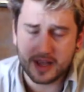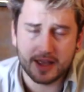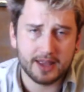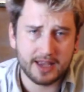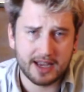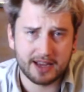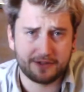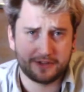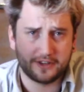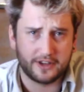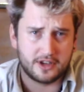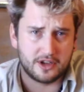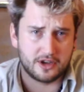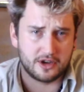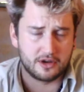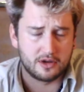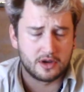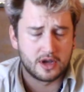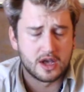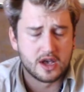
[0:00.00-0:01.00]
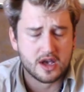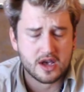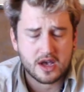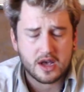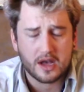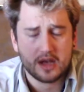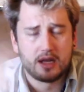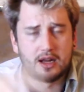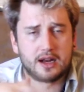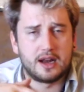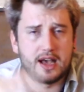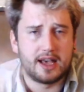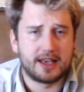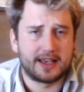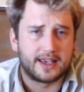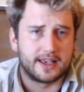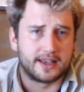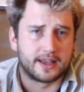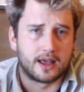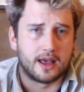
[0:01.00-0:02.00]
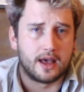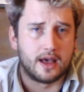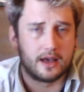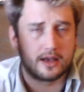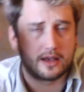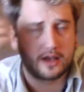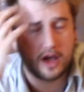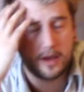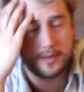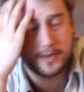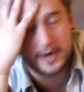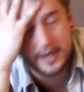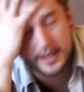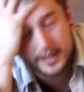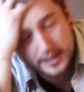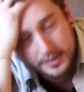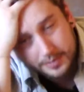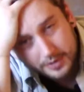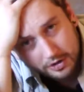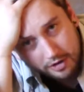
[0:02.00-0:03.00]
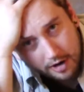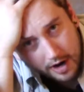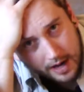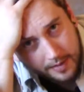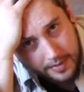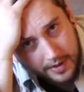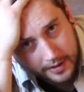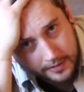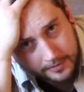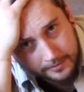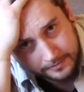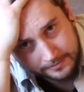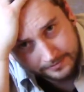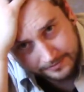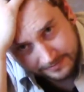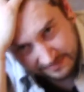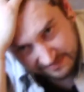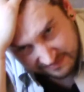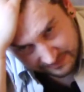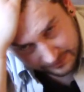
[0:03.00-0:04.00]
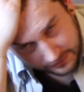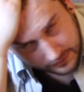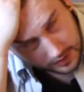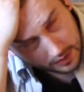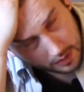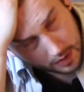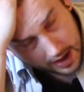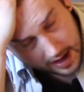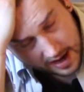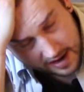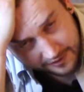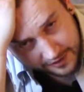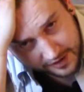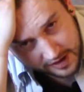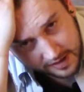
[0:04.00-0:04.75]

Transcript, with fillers: Thank you for liking, commenting, subscribing, whatever